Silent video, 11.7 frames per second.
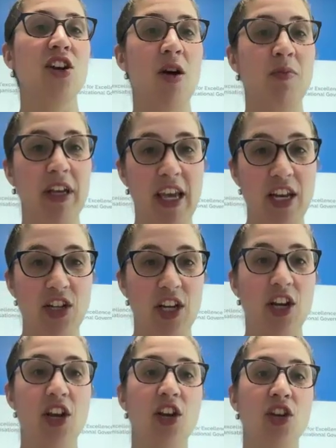
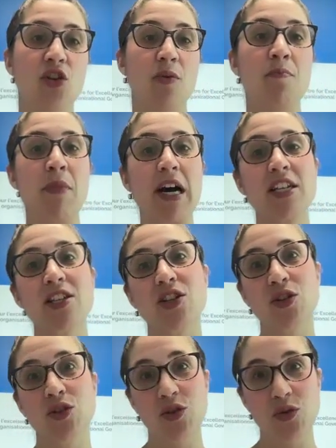obligation, your must
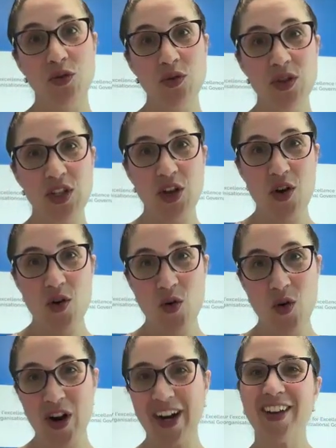do's
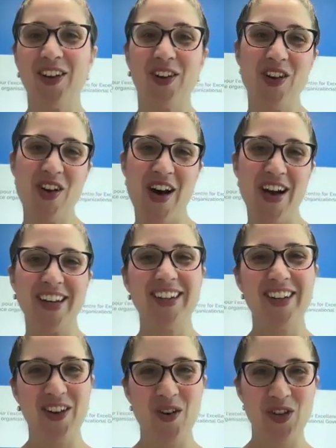or your non
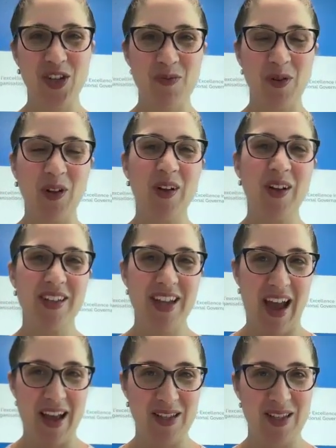negotiable
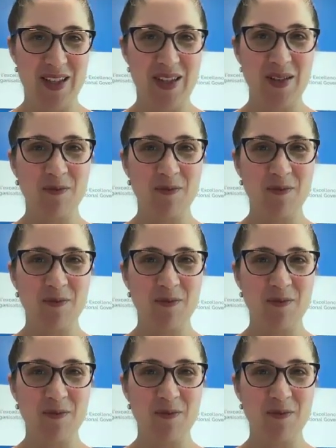tasks.